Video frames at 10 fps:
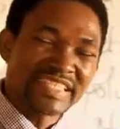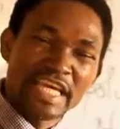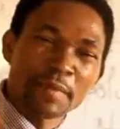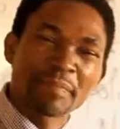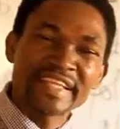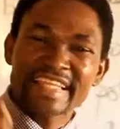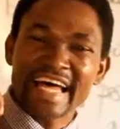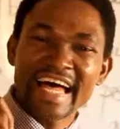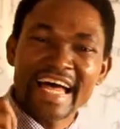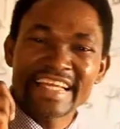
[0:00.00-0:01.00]
a
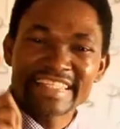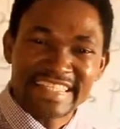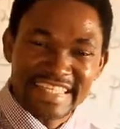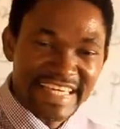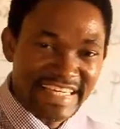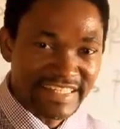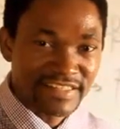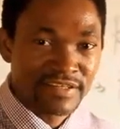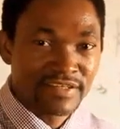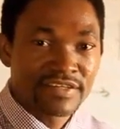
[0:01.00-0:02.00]
beta decay,
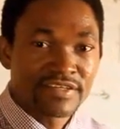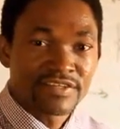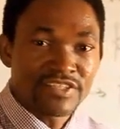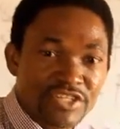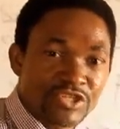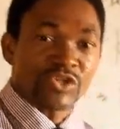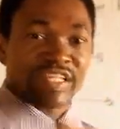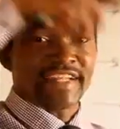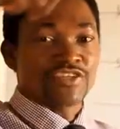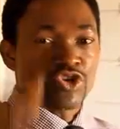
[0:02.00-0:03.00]
the
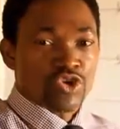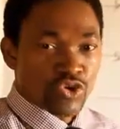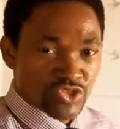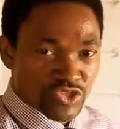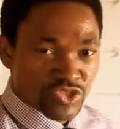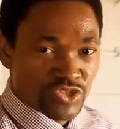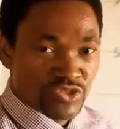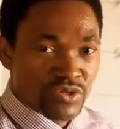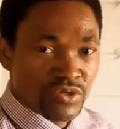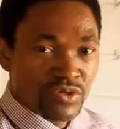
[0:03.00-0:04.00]
total nucleus
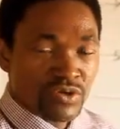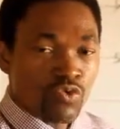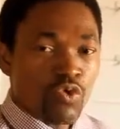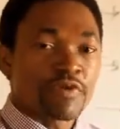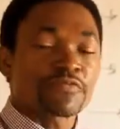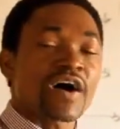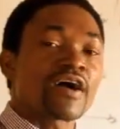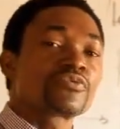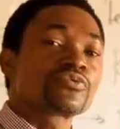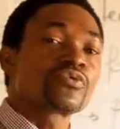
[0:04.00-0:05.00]
will be
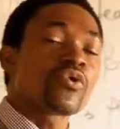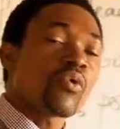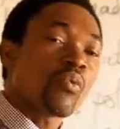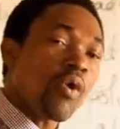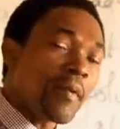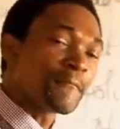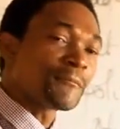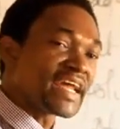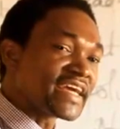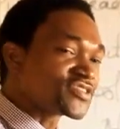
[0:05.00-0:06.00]
found 1
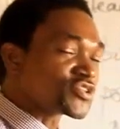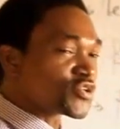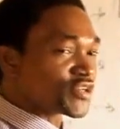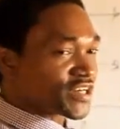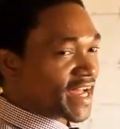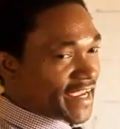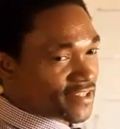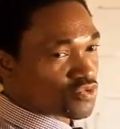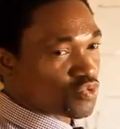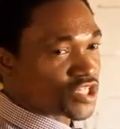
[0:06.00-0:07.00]
place to the
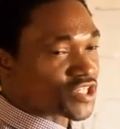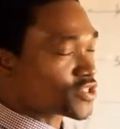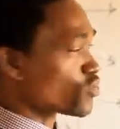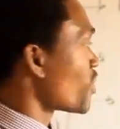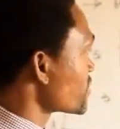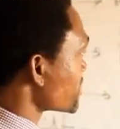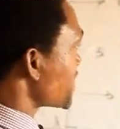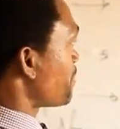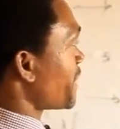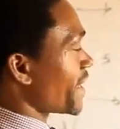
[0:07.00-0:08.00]
right, which is 1
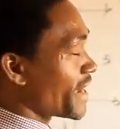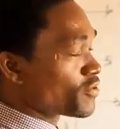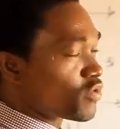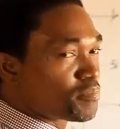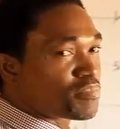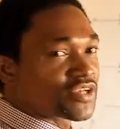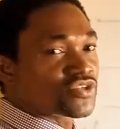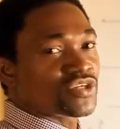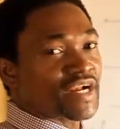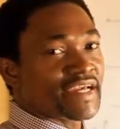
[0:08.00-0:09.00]
step ahead, 1 place
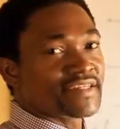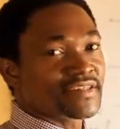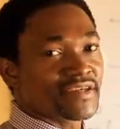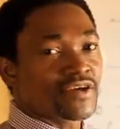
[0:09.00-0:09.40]
to the right